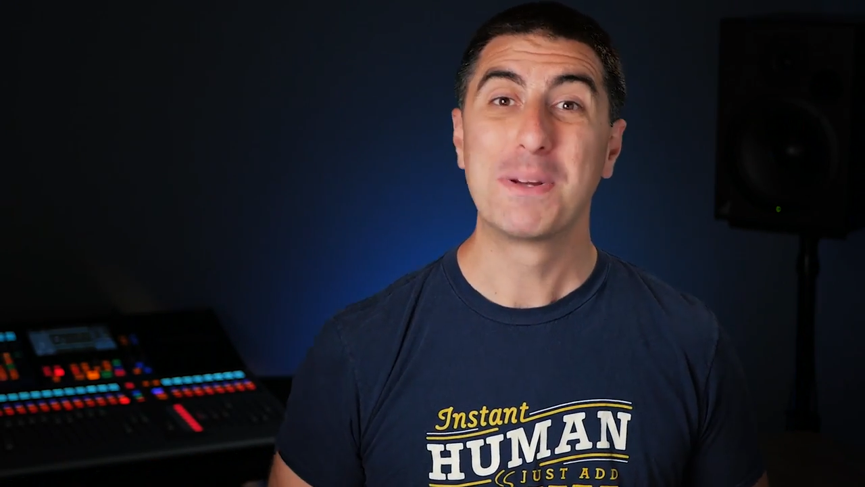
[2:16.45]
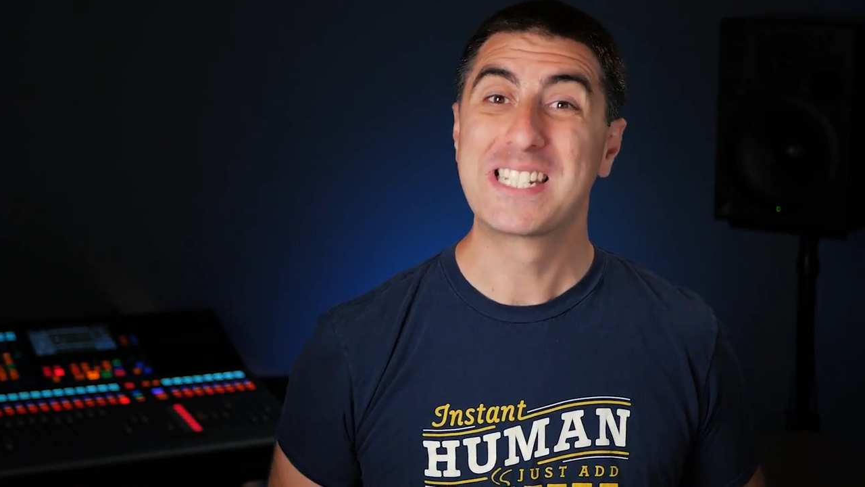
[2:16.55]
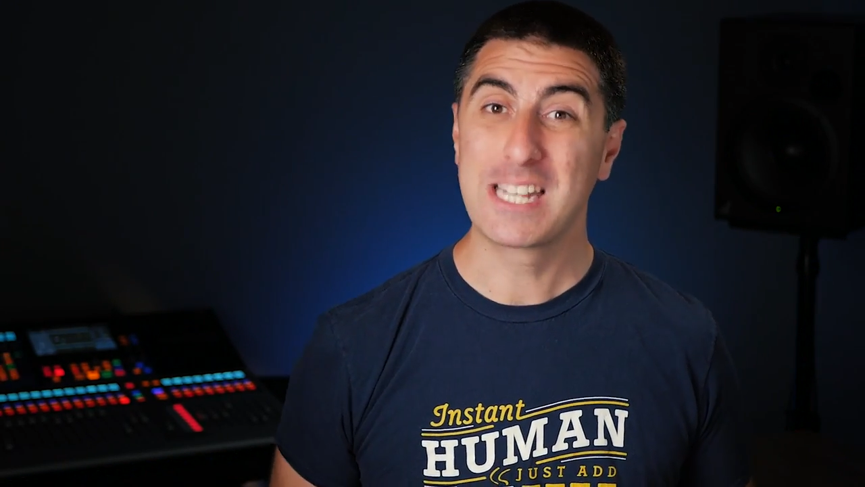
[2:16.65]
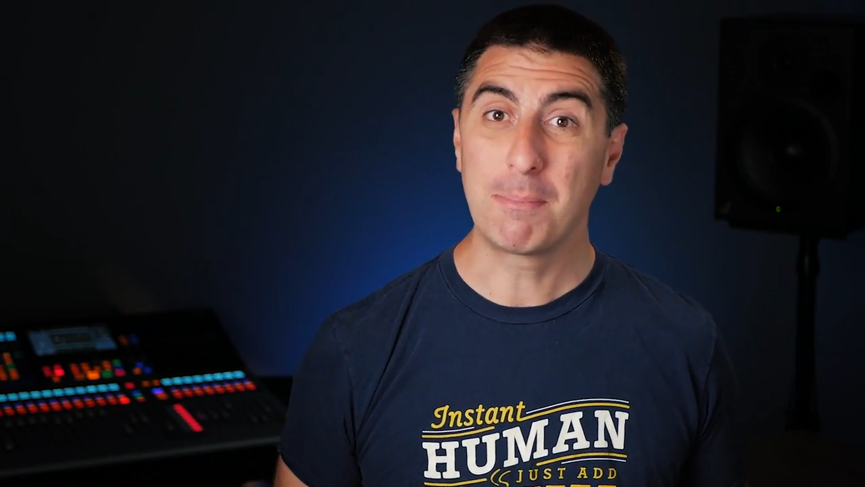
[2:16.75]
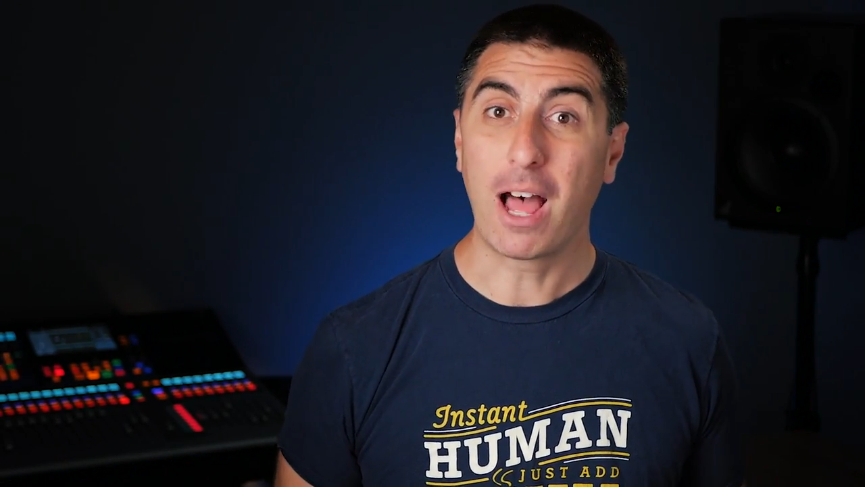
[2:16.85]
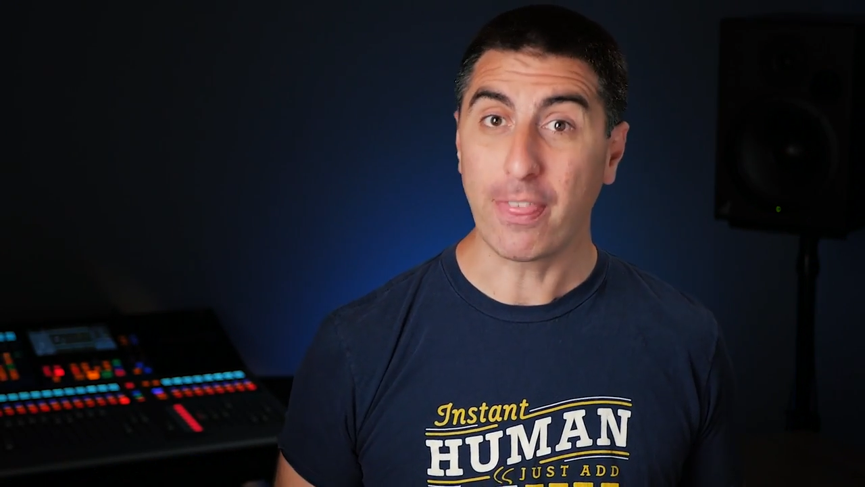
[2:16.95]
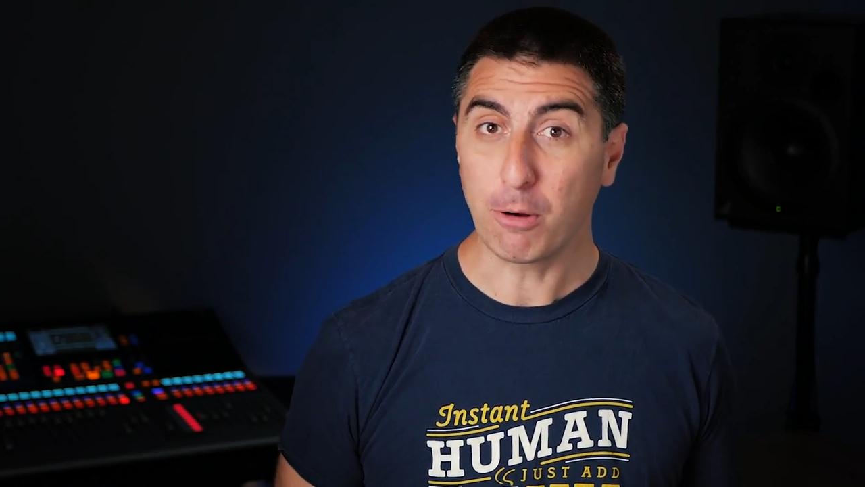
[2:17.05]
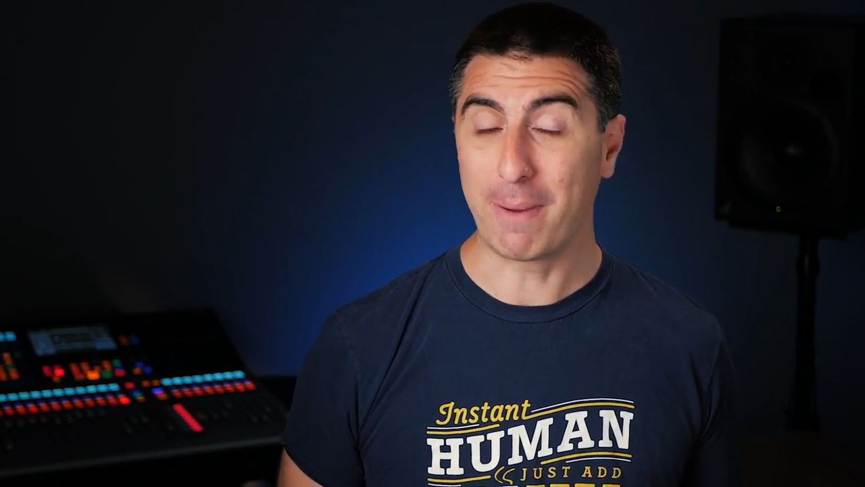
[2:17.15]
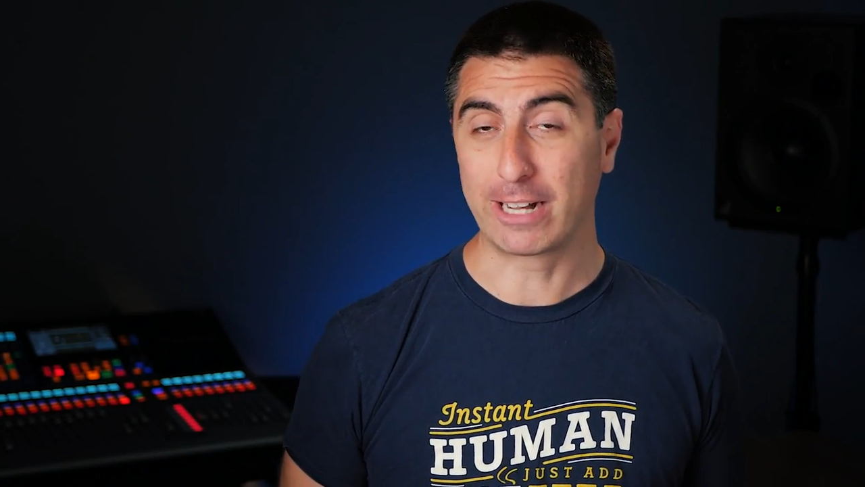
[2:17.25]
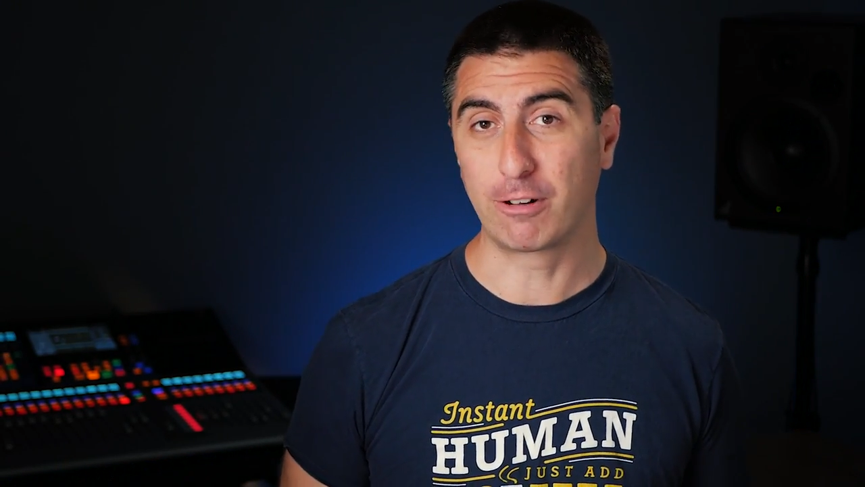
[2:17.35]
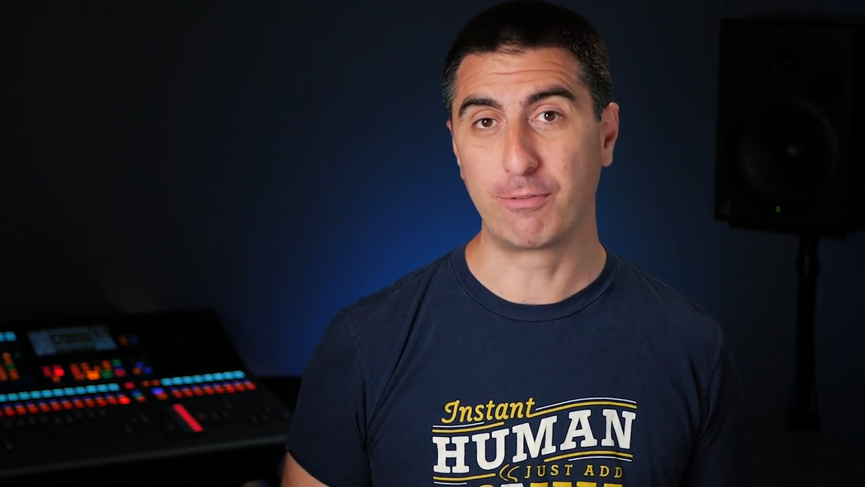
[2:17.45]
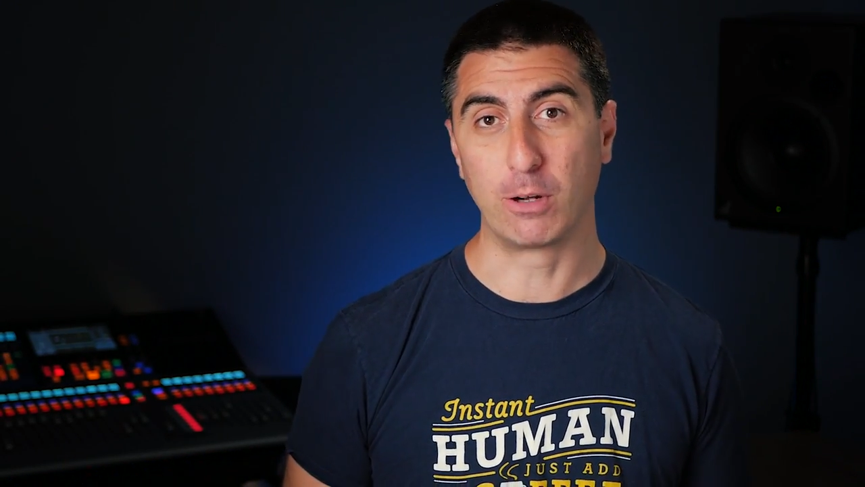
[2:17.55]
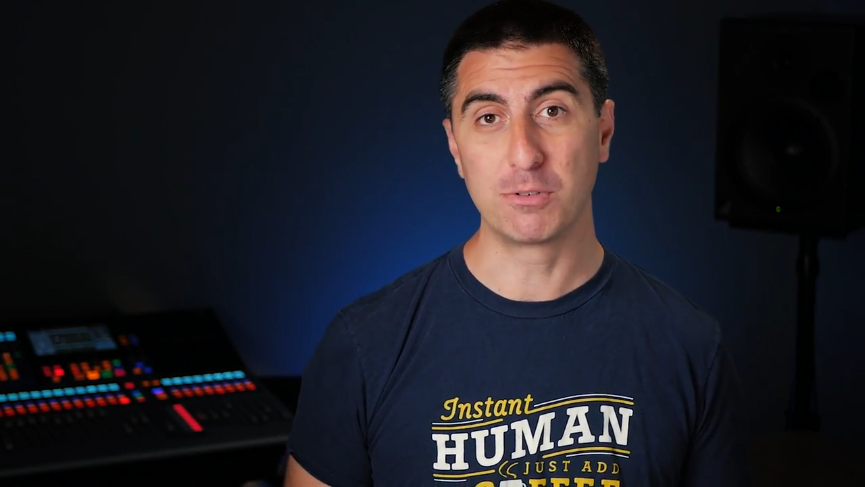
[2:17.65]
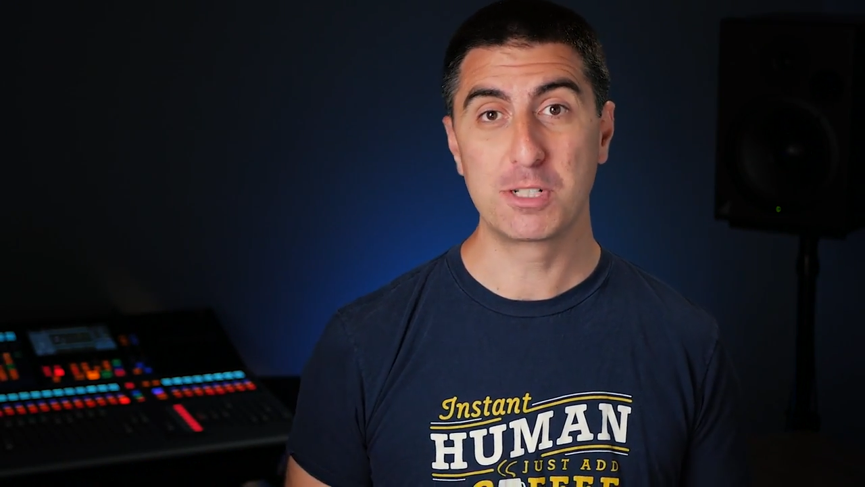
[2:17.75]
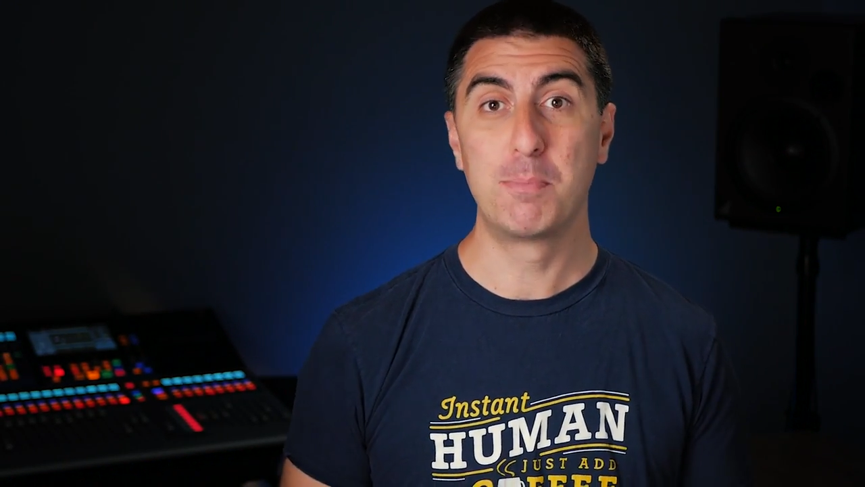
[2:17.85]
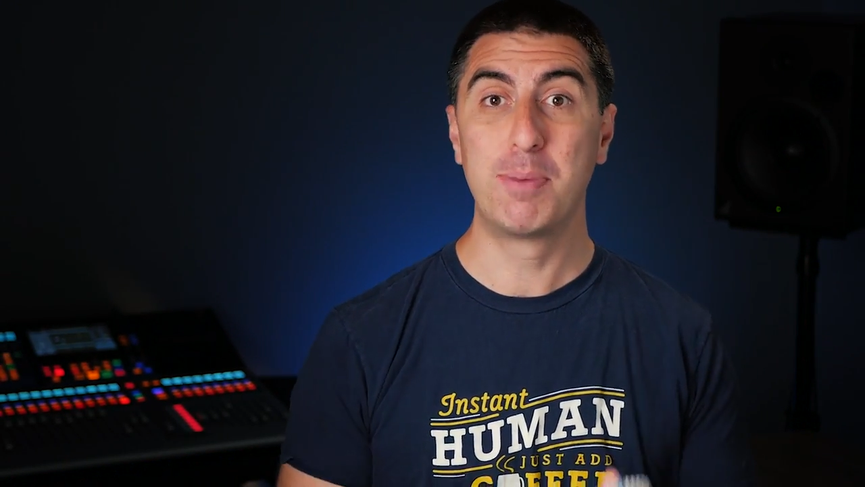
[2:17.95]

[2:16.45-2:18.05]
But some other microphones